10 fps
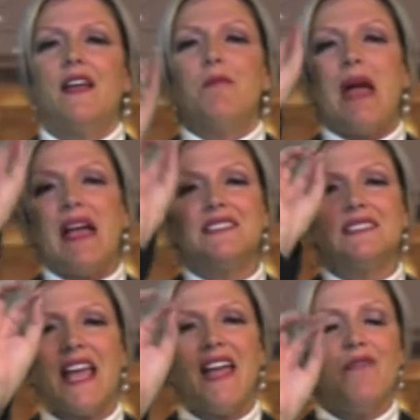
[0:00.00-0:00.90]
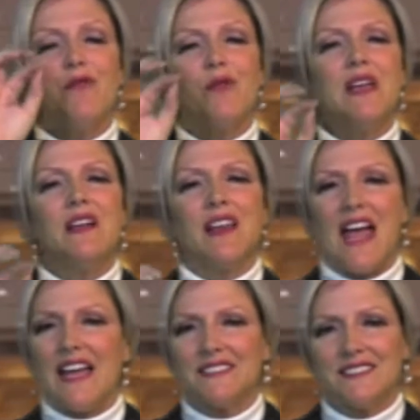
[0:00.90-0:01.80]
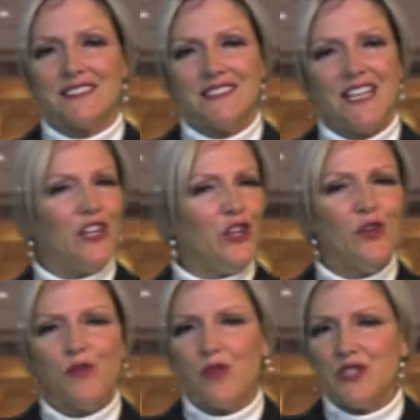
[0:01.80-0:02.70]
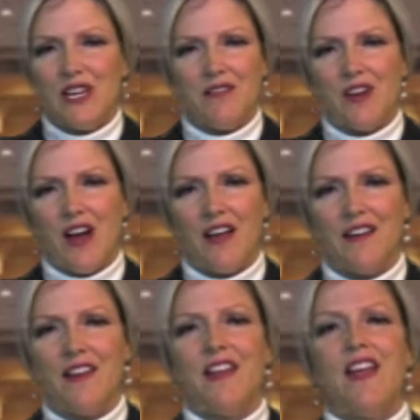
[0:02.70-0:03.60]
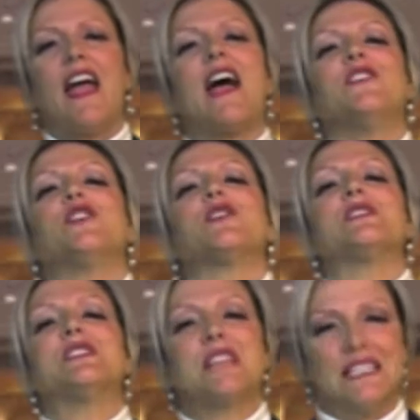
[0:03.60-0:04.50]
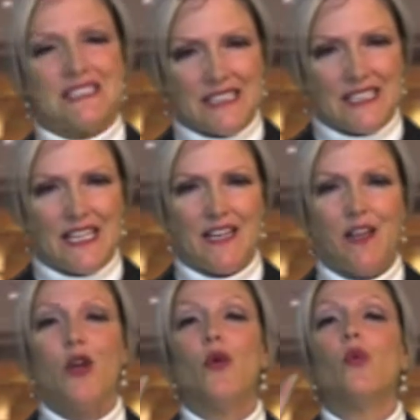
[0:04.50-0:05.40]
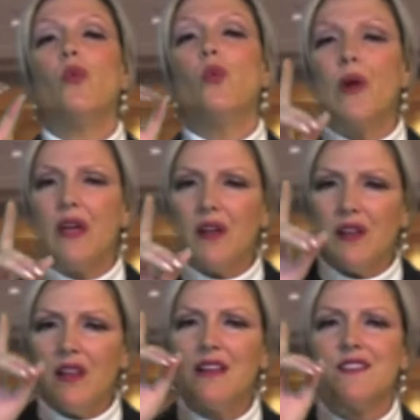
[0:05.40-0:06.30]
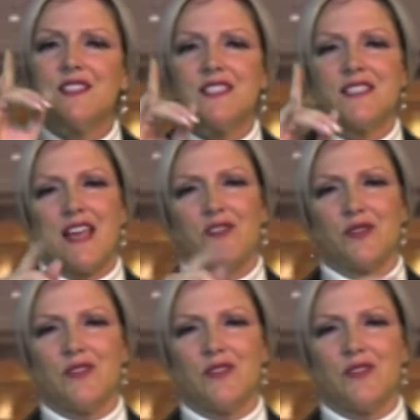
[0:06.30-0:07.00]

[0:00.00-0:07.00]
Pass every class in the University of God, and your destiny will settle.